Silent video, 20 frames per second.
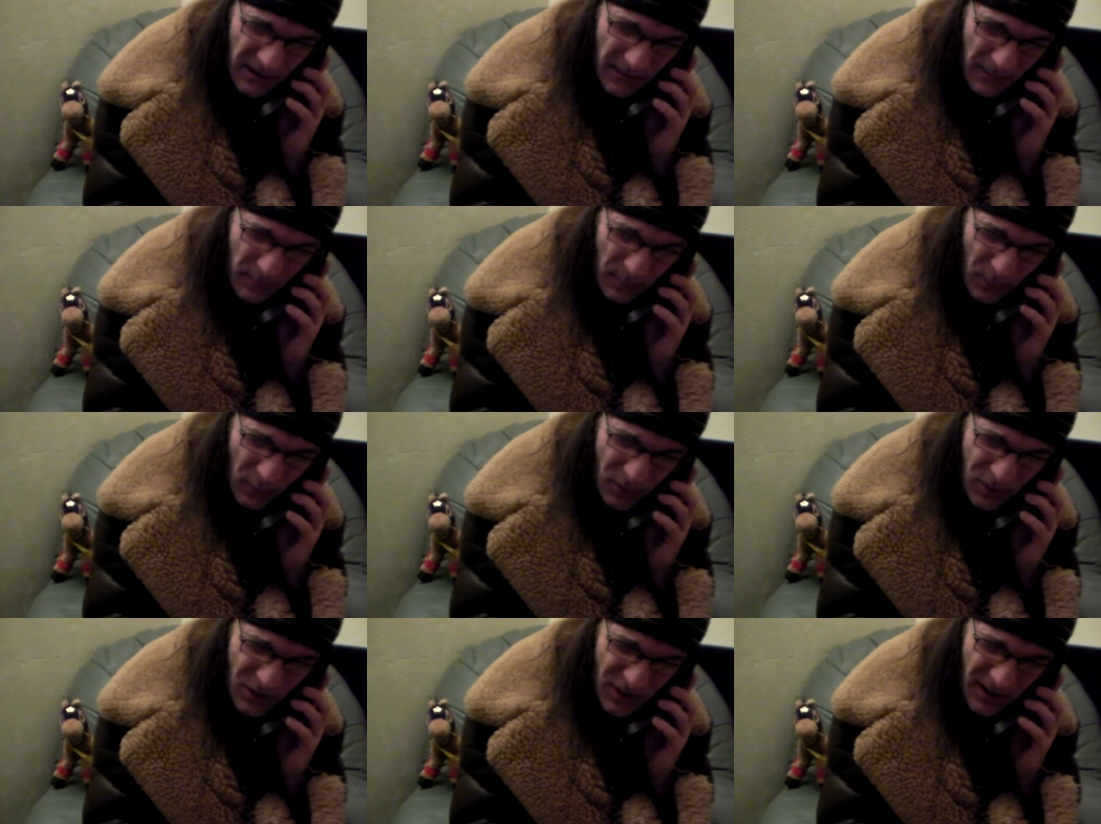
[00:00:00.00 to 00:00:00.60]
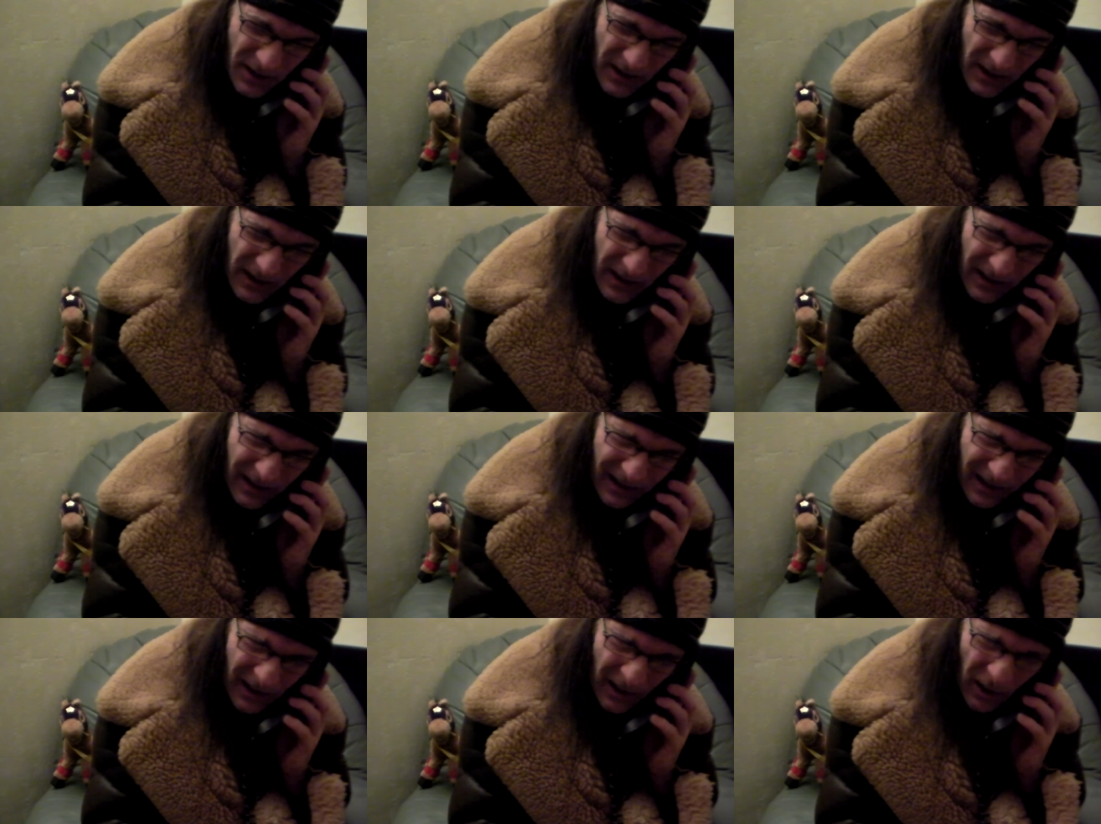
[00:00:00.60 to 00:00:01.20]
bud.
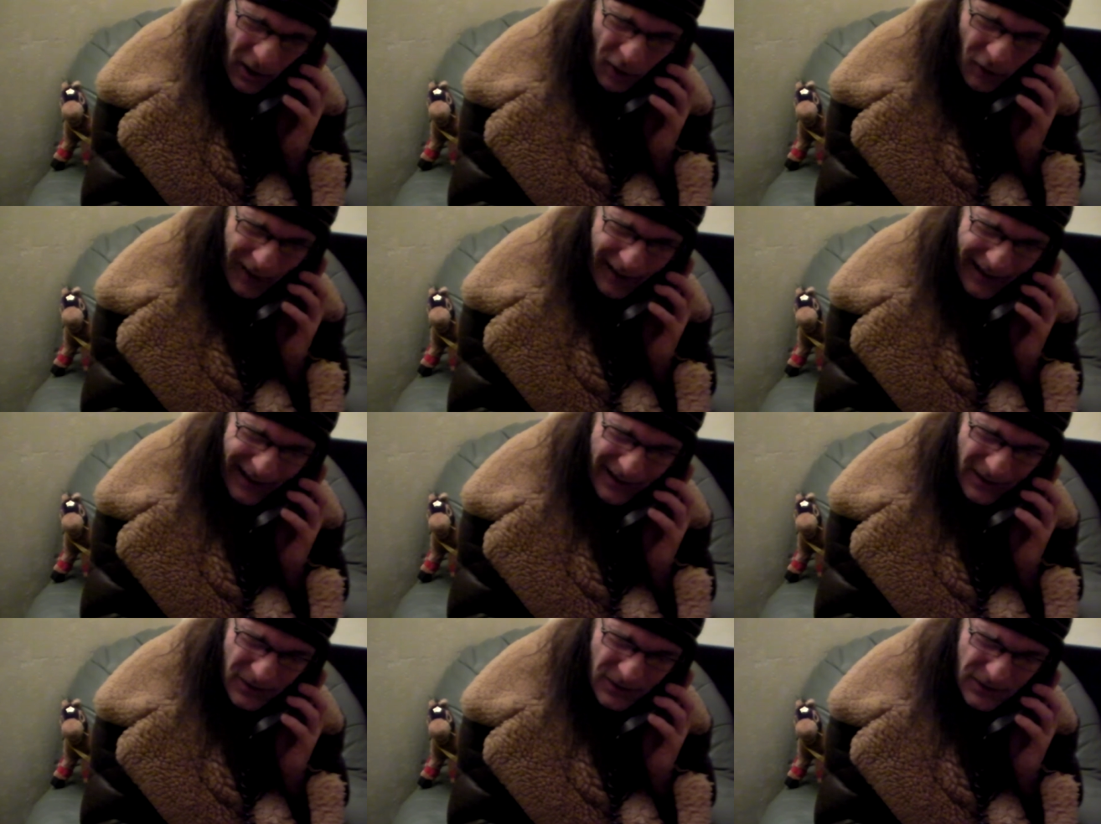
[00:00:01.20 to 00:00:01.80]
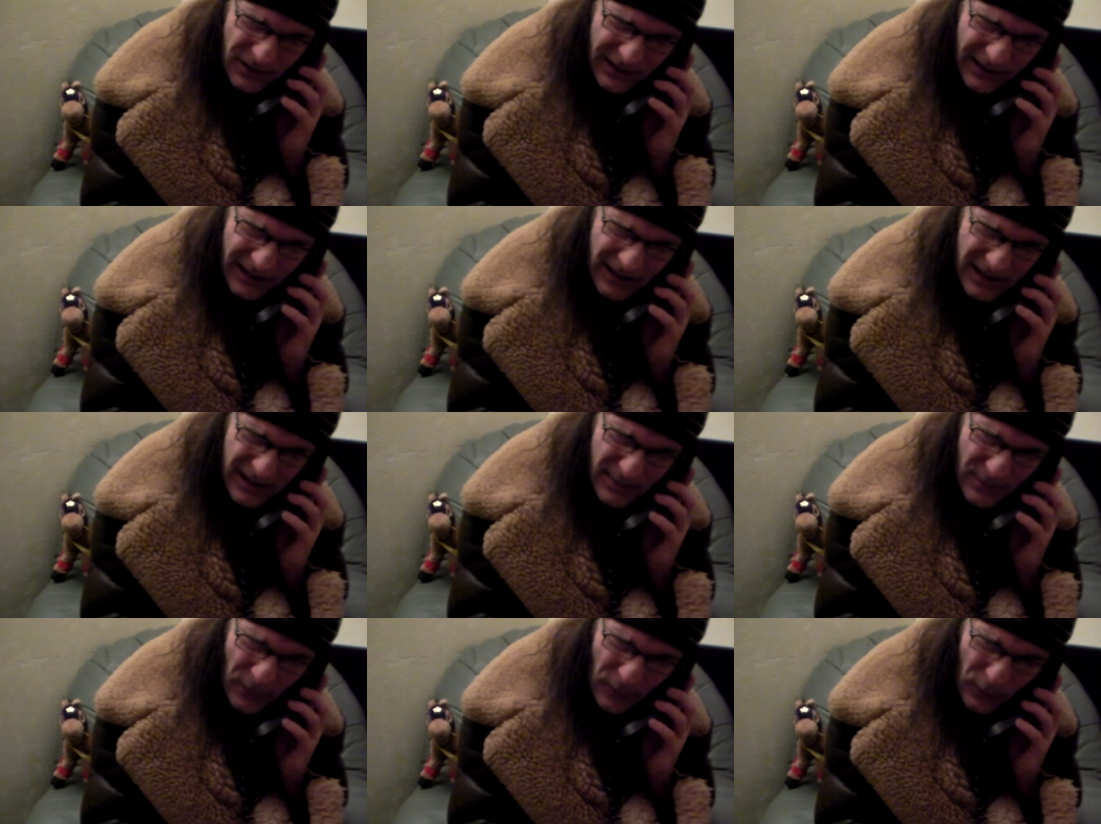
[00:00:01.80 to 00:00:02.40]
Right, I'll see you
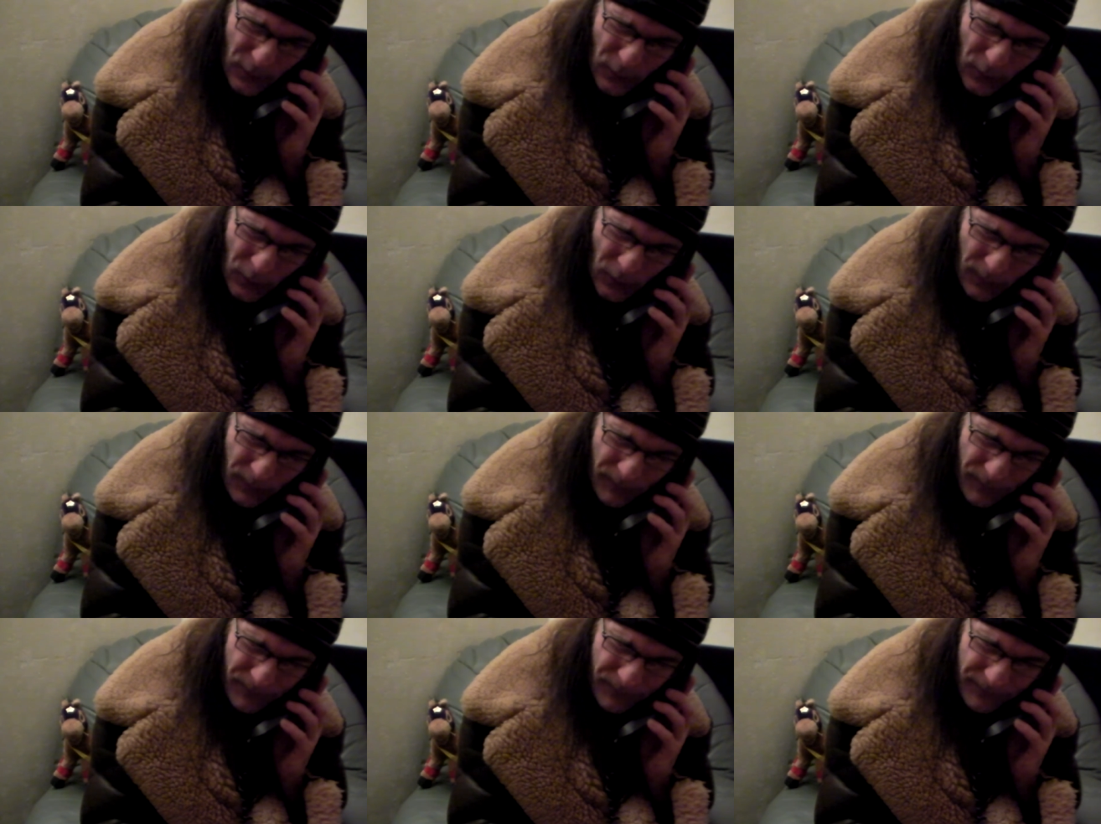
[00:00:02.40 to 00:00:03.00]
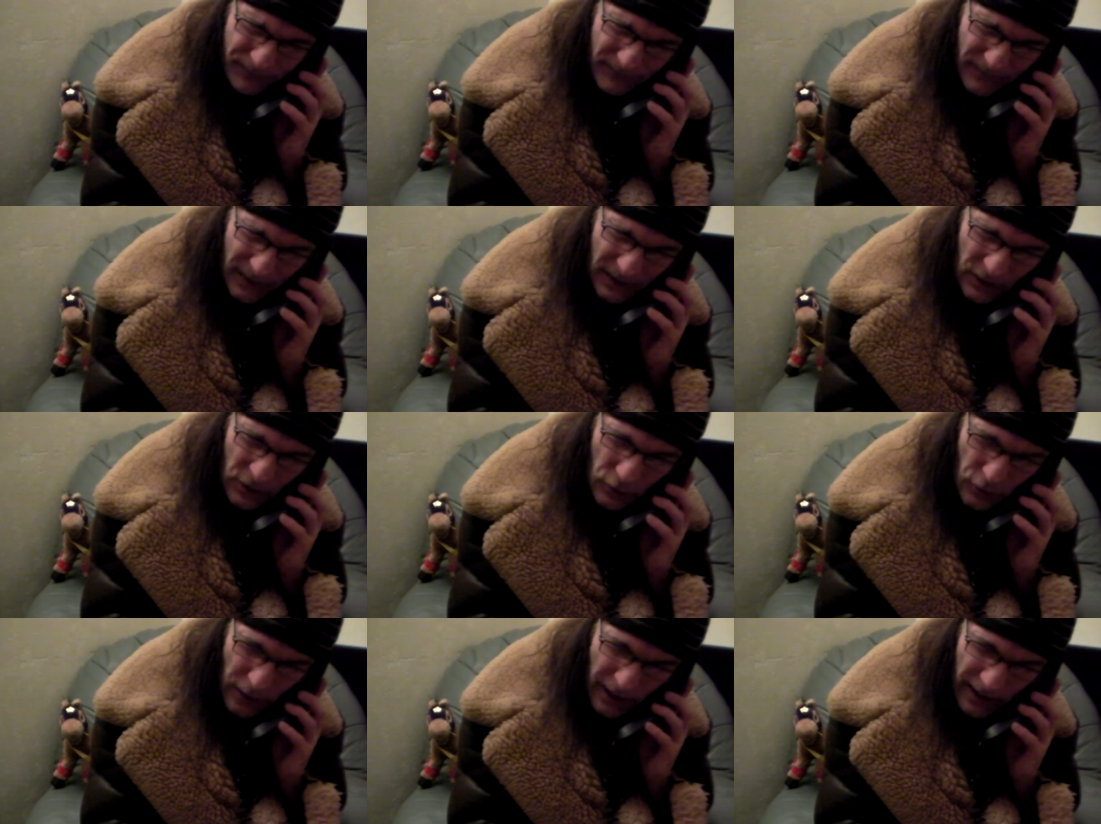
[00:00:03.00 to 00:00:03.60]
tomorrow.
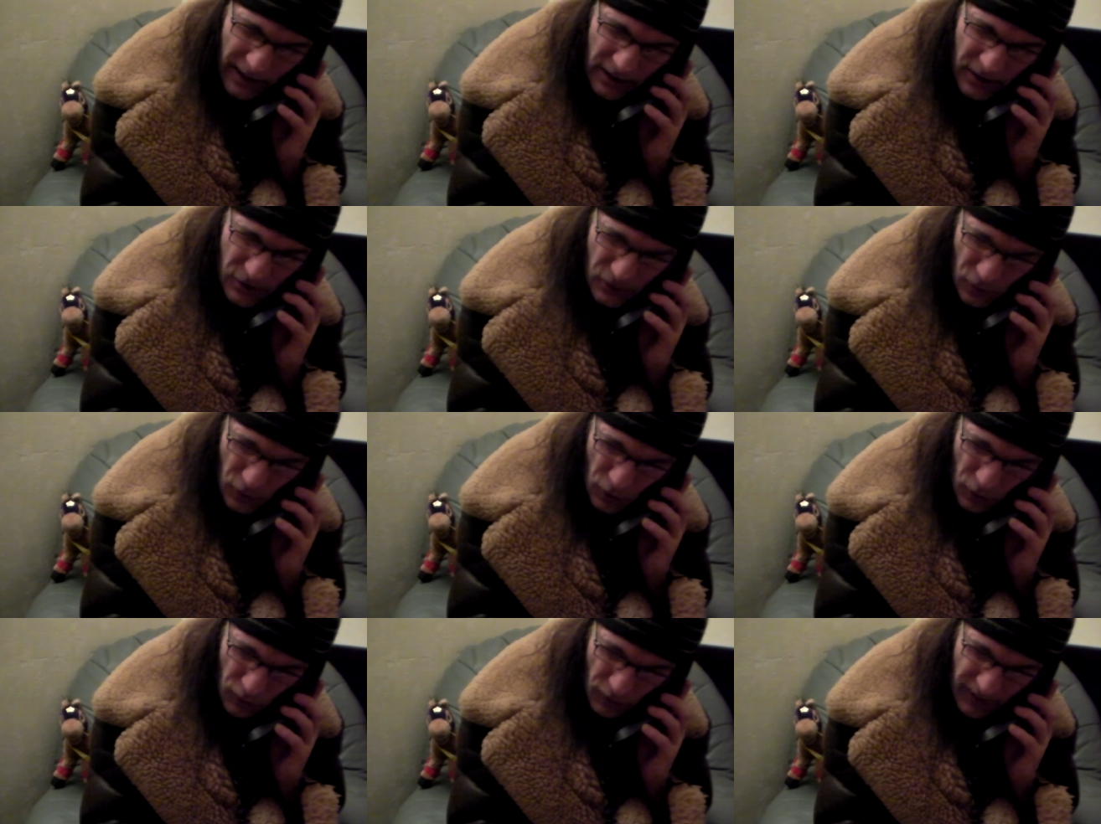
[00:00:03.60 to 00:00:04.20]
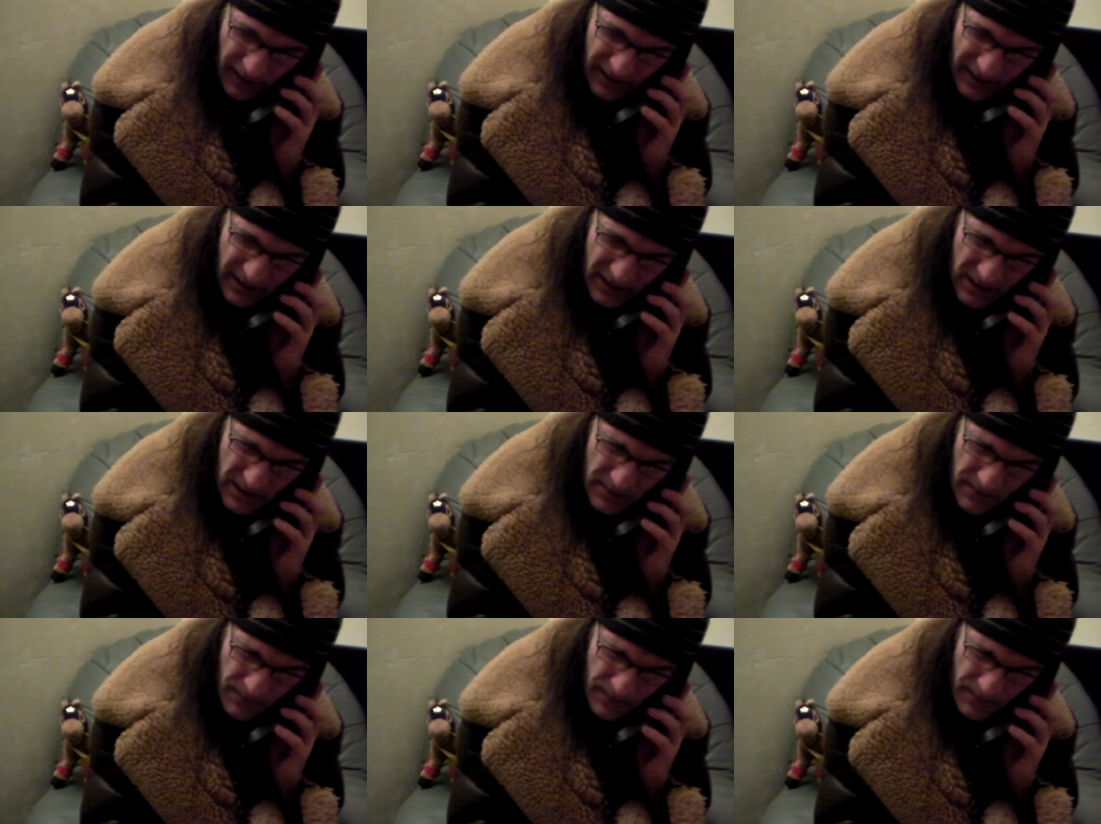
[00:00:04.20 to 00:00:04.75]
Crack it on, right?